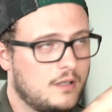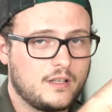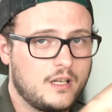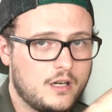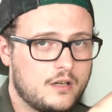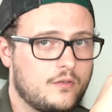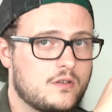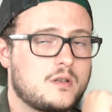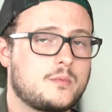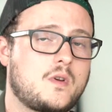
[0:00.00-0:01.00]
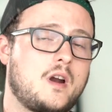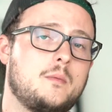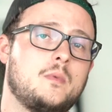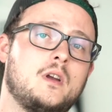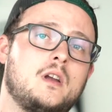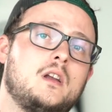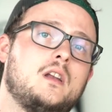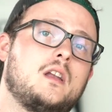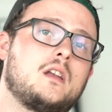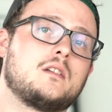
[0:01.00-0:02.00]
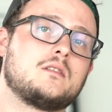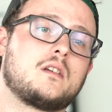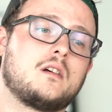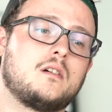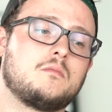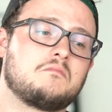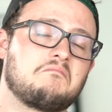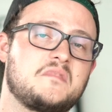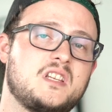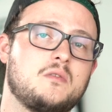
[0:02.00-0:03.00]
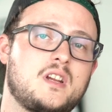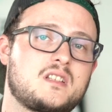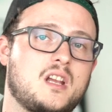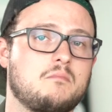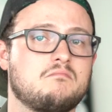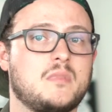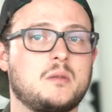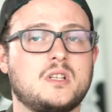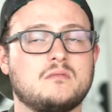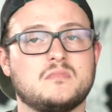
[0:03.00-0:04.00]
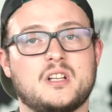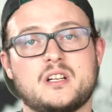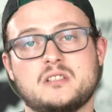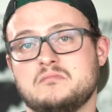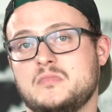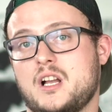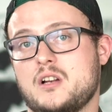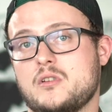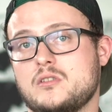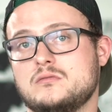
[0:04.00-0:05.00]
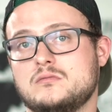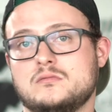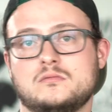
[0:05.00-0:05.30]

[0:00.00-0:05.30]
Click here for the subscribe, and see you next time, maybe later, I don't know.